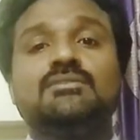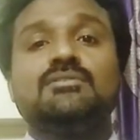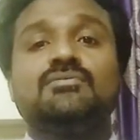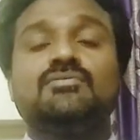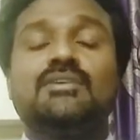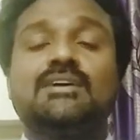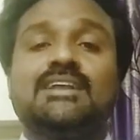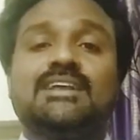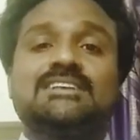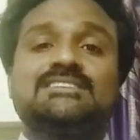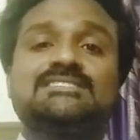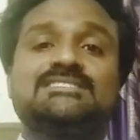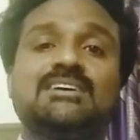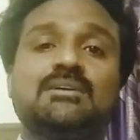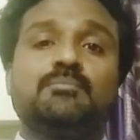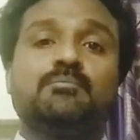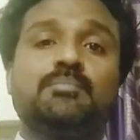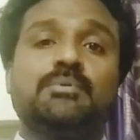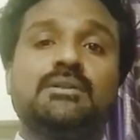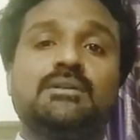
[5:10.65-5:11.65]
For
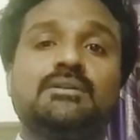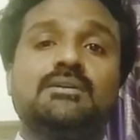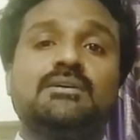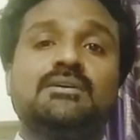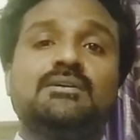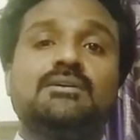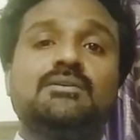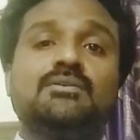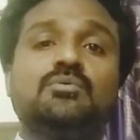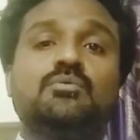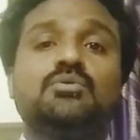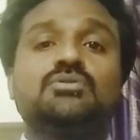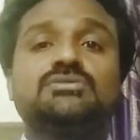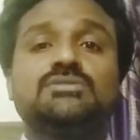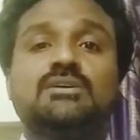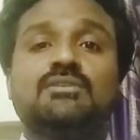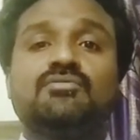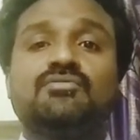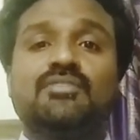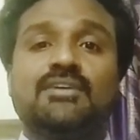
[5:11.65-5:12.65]
example,
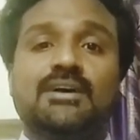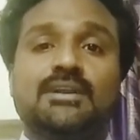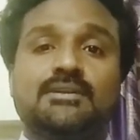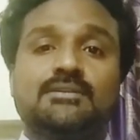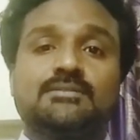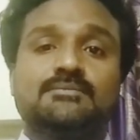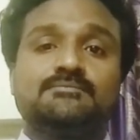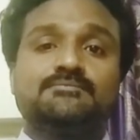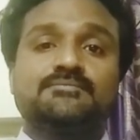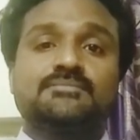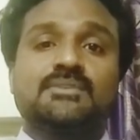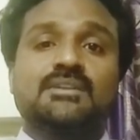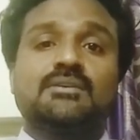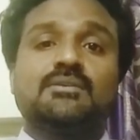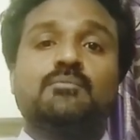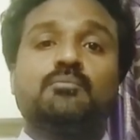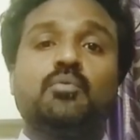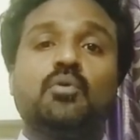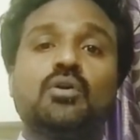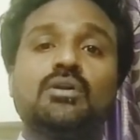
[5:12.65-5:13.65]
Usha fan,
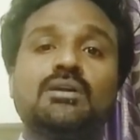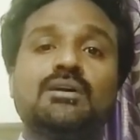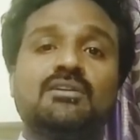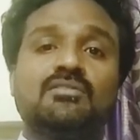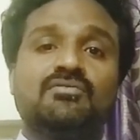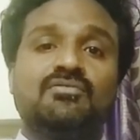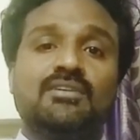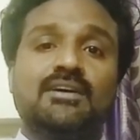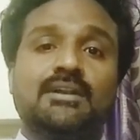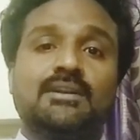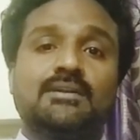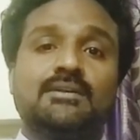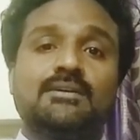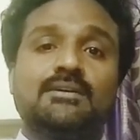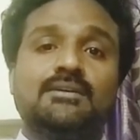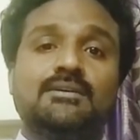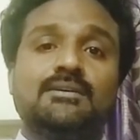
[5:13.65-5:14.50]
polar fan.